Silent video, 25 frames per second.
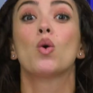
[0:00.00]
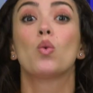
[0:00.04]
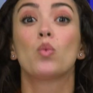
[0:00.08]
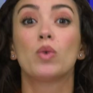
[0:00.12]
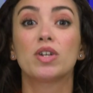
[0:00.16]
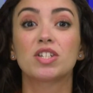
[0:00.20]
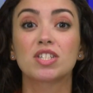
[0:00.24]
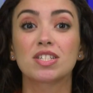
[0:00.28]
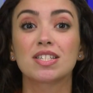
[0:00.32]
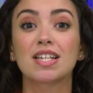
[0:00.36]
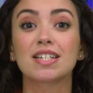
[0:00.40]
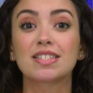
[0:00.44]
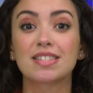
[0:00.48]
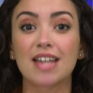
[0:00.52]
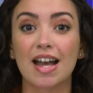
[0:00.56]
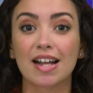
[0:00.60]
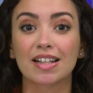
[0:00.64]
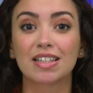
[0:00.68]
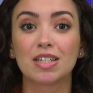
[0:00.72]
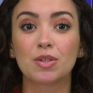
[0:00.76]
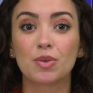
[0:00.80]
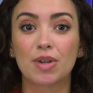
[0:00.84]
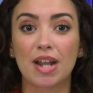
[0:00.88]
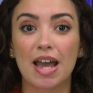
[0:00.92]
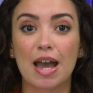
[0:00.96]
Which is
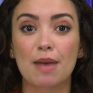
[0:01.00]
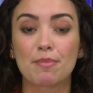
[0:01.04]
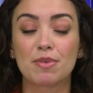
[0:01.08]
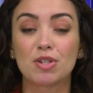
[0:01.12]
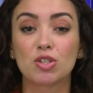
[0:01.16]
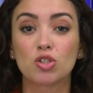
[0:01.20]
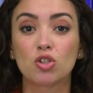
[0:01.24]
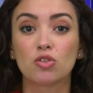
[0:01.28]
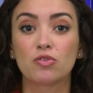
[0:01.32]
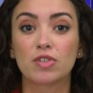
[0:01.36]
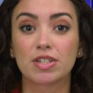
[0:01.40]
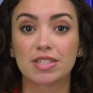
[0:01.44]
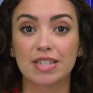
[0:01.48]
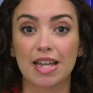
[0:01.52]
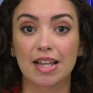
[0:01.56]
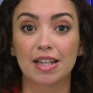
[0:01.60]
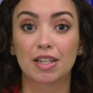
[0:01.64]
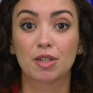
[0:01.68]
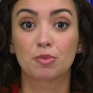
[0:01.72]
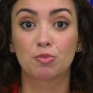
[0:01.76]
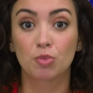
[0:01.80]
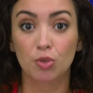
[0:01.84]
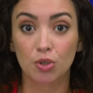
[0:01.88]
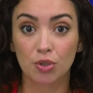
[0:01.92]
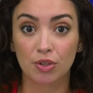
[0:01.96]
exactly what happened to
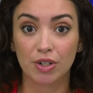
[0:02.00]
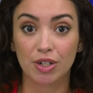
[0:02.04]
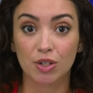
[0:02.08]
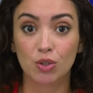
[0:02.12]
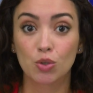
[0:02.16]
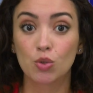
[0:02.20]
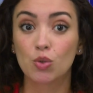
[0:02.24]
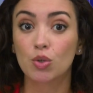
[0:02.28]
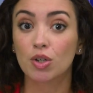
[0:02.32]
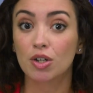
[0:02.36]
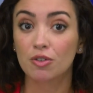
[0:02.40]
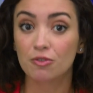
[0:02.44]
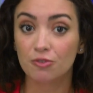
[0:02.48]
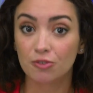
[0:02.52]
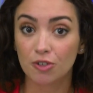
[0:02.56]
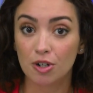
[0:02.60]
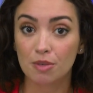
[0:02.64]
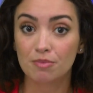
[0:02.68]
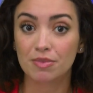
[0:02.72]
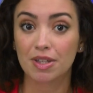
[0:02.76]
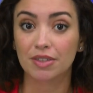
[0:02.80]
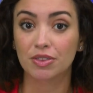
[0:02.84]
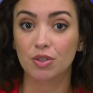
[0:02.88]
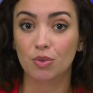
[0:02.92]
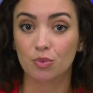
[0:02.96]
Vitalik Buterin, who
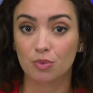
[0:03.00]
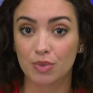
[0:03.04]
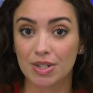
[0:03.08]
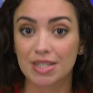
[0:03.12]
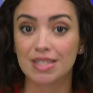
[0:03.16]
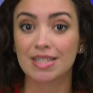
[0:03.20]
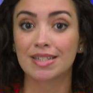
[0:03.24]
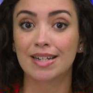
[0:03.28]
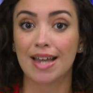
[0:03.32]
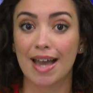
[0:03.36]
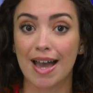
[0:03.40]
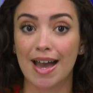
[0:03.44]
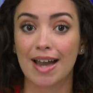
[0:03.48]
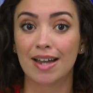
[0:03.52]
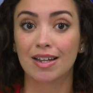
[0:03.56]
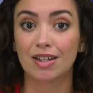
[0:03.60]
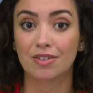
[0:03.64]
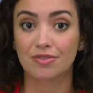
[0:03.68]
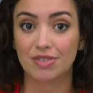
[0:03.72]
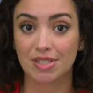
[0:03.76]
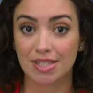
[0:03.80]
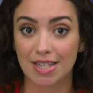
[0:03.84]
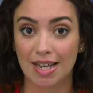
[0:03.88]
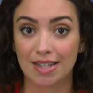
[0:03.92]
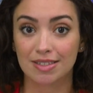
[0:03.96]
confirmed that the recent hack of
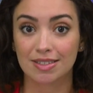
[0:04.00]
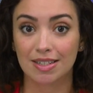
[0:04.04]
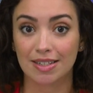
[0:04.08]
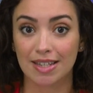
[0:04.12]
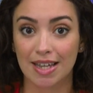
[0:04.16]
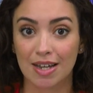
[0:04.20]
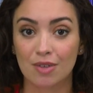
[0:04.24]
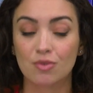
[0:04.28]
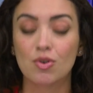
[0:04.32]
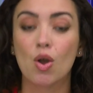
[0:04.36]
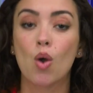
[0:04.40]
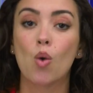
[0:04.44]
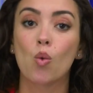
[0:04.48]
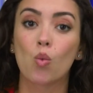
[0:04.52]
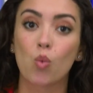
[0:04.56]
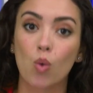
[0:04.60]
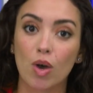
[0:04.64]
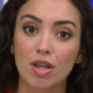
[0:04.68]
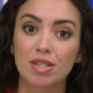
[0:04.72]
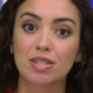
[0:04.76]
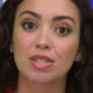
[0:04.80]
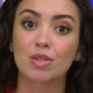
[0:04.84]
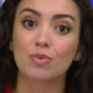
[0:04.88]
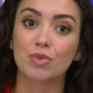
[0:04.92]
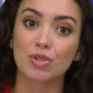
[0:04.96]
his X account
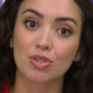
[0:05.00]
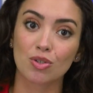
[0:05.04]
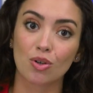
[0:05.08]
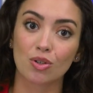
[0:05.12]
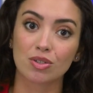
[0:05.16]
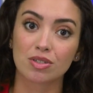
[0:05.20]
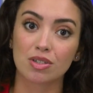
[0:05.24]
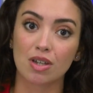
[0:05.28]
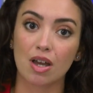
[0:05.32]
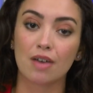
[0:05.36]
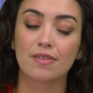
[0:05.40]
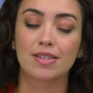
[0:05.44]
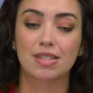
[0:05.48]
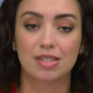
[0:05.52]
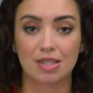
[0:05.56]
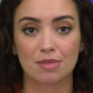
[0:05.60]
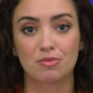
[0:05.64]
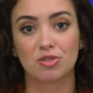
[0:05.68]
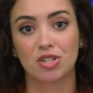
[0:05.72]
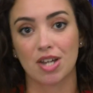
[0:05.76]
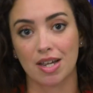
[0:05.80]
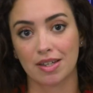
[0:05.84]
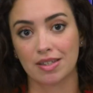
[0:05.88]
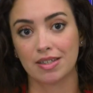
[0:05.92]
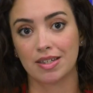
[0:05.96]
was the result of a SIM
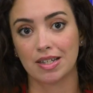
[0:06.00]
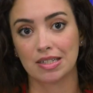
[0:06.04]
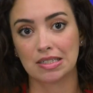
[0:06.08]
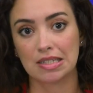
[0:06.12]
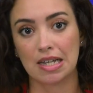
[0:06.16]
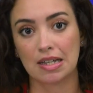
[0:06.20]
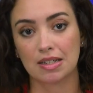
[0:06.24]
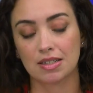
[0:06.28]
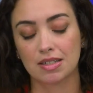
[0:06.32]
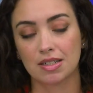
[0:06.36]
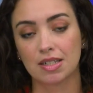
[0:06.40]
jacking attack.